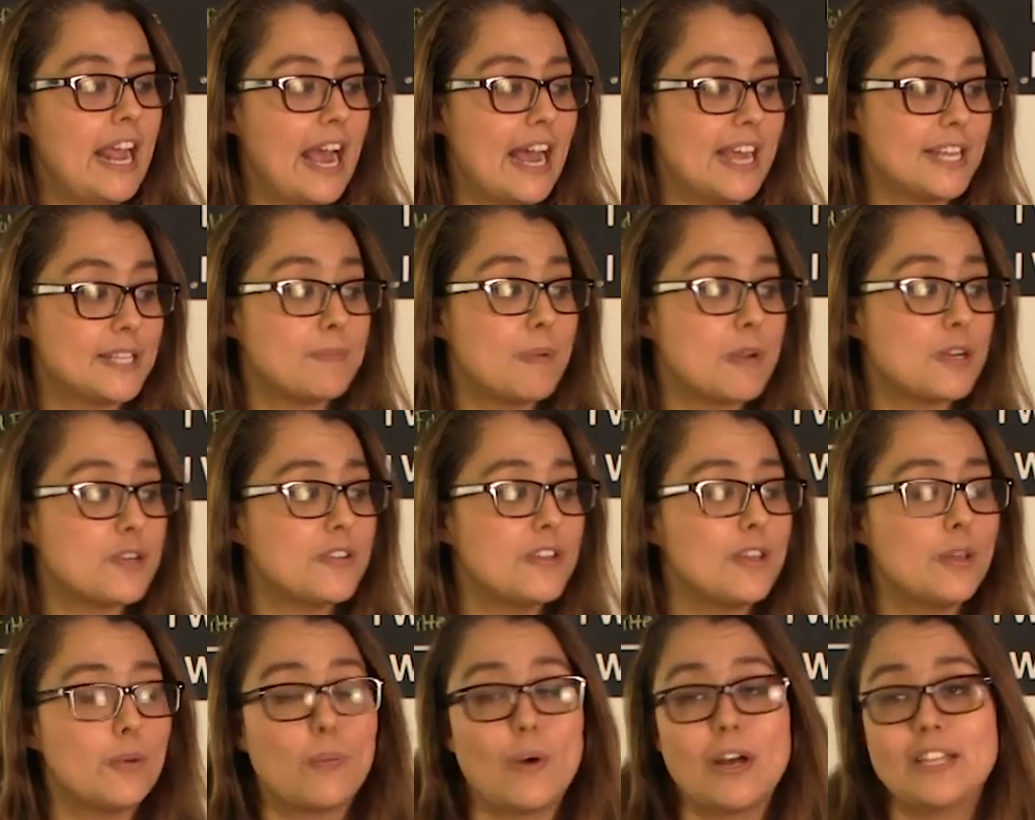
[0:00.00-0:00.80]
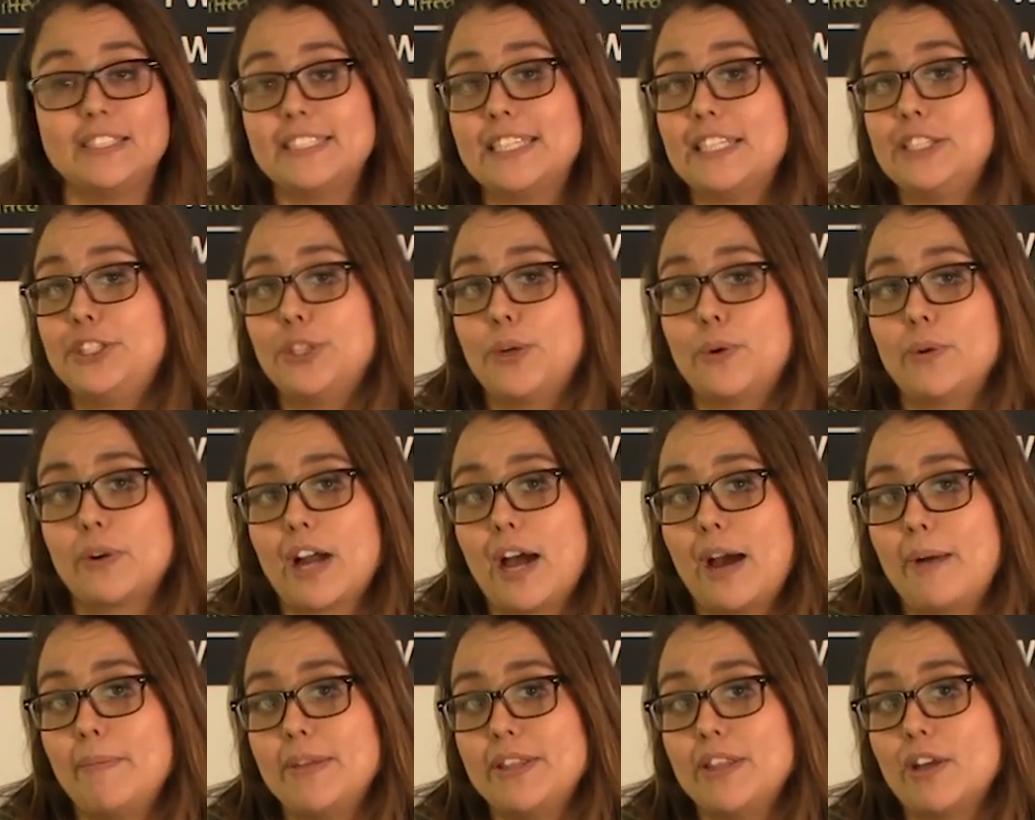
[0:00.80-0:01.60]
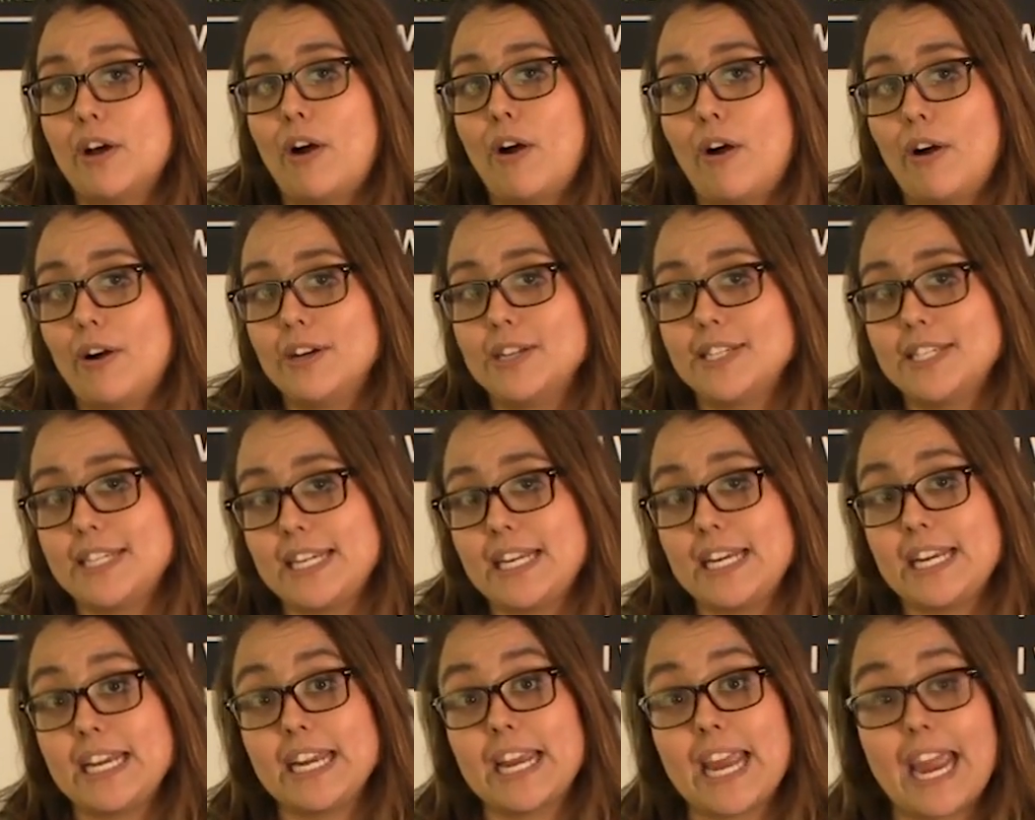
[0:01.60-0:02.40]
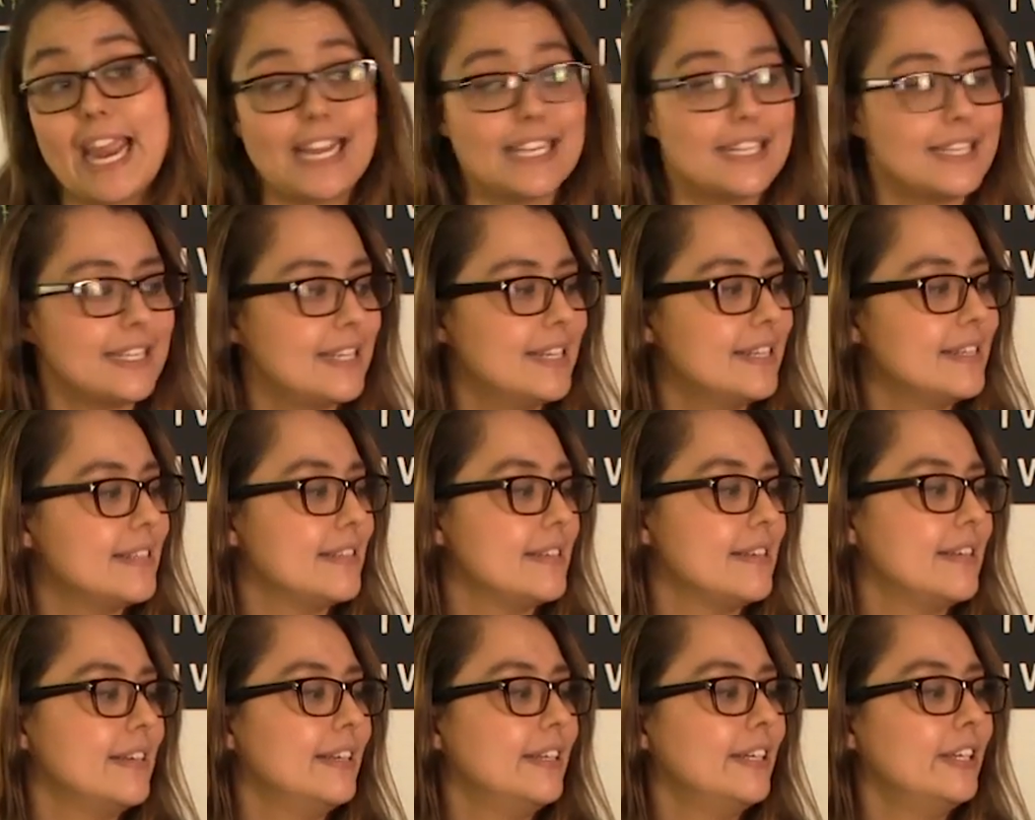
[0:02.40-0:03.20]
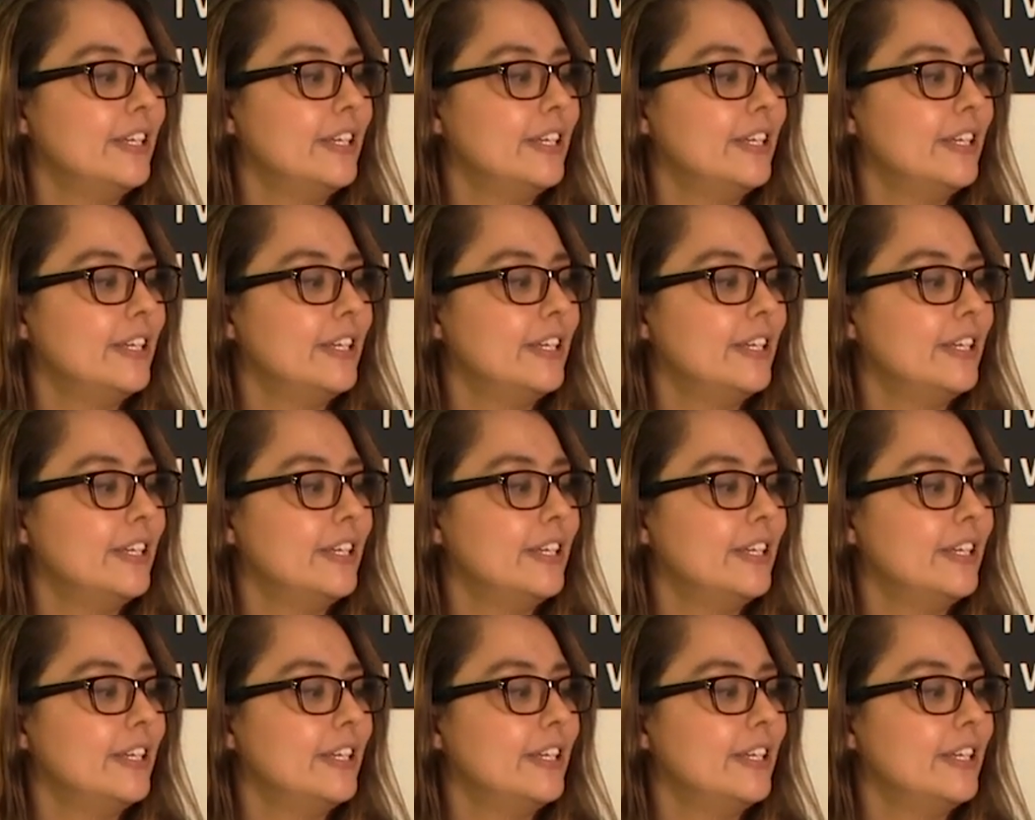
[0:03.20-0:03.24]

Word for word: especially the ones that don't come in the hard CD cases.